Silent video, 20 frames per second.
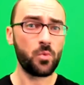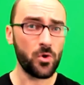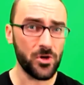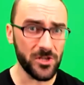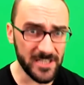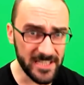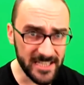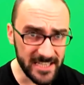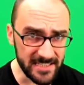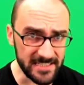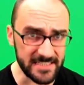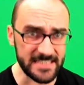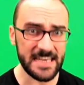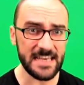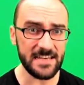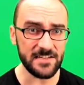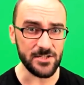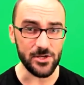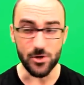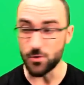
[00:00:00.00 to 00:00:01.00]
would
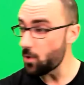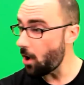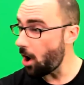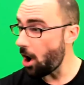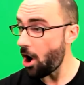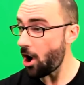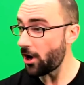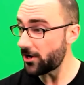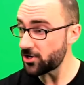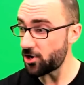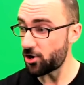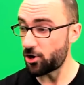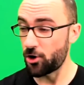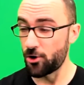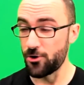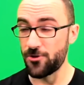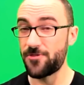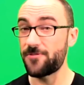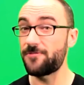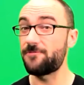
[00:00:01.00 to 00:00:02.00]
continue on
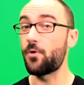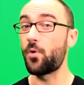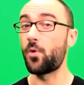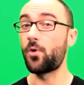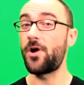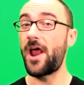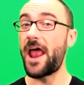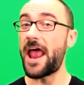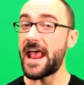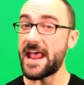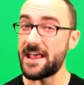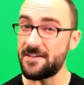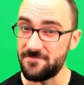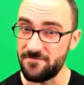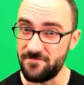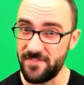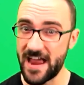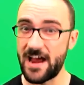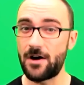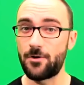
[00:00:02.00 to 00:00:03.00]
Earth for a
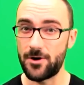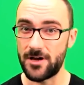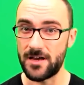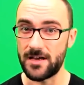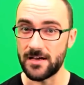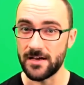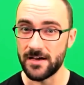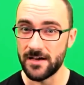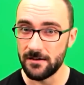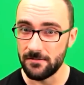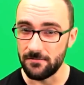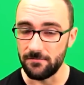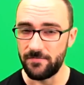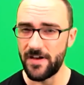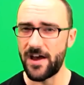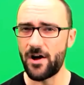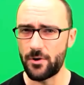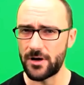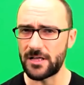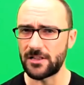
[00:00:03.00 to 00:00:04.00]
very,
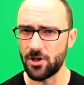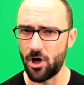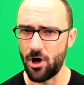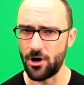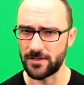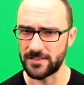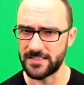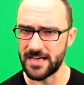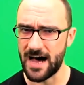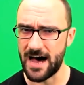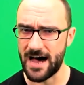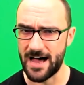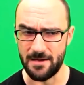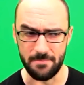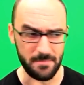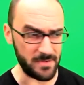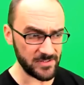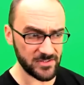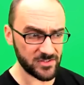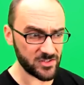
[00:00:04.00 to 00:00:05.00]
very long
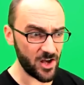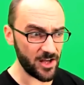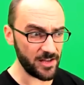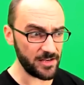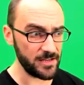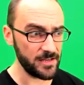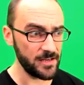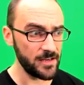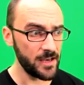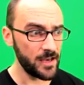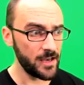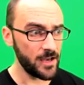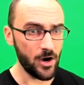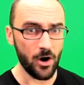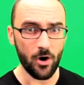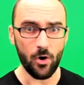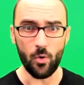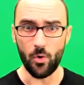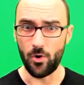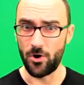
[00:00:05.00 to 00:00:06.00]
time, sun
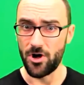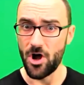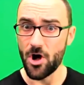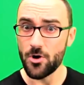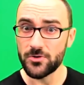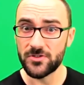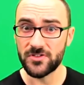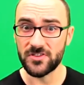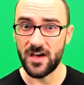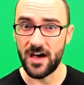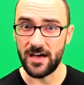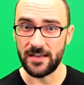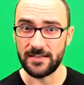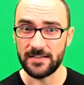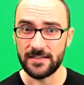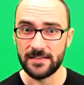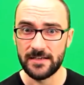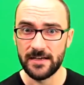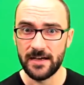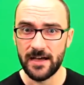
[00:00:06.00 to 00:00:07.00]
or no sun.
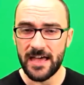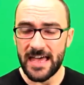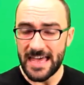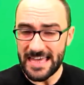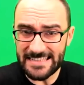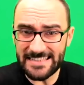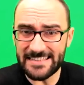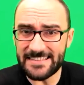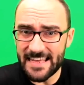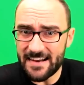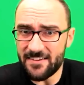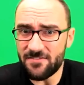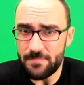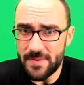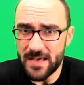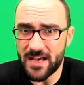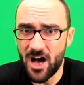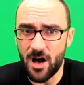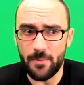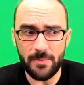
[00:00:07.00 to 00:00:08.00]
Instead
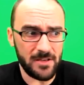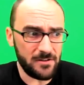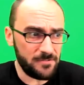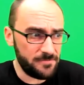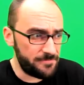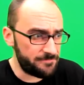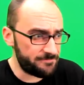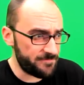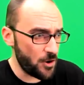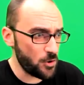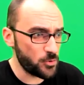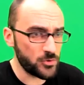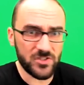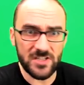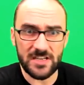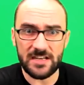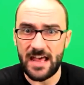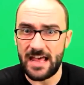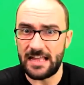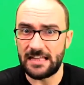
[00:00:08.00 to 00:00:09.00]
of becoming
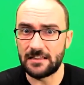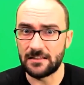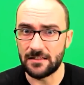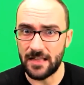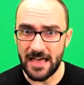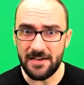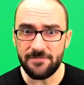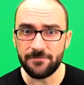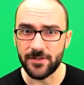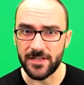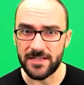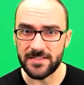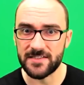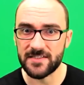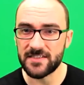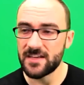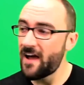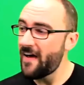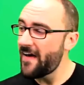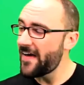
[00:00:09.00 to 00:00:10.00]
frozen and
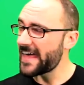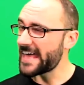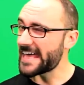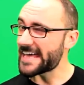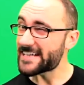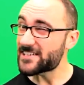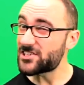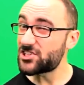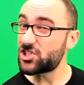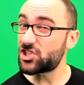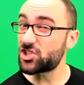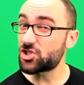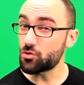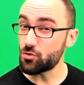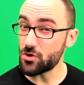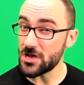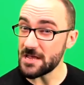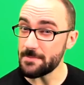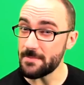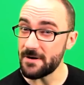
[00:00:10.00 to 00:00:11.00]
lifeless,
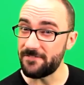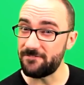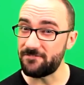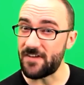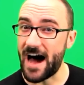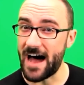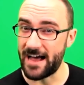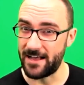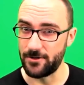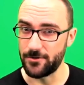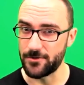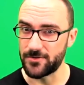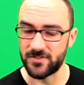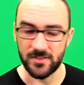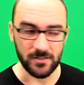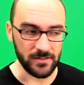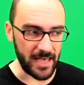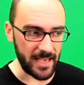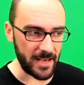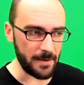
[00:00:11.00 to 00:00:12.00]

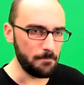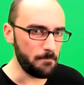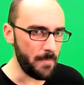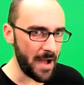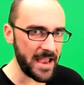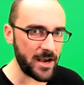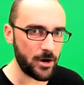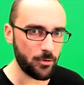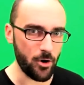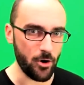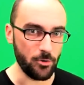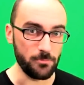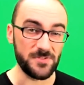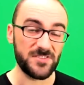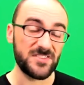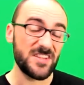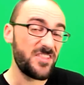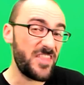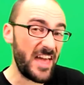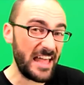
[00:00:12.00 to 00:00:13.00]
extremophiles, like
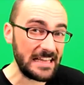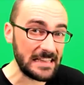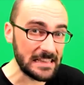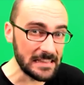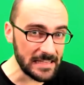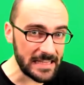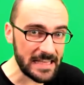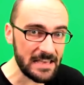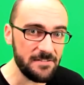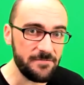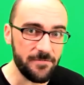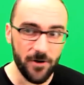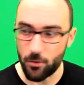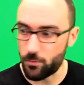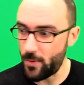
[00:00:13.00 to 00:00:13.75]
microbes that live